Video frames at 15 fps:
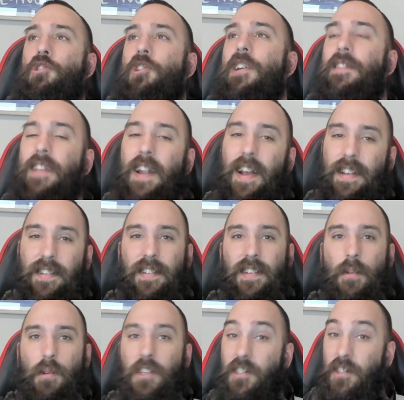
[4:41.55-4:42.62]
shit that I
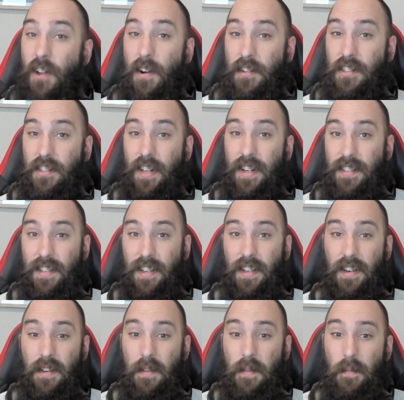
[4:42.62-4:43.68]
see with Star
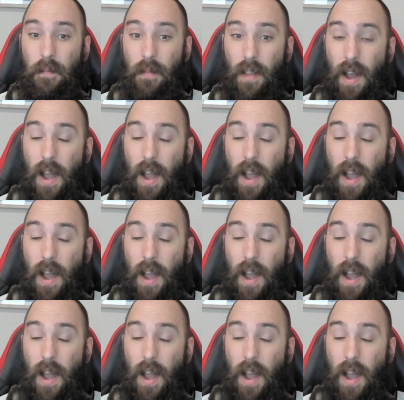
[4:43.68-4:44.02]
Citizen.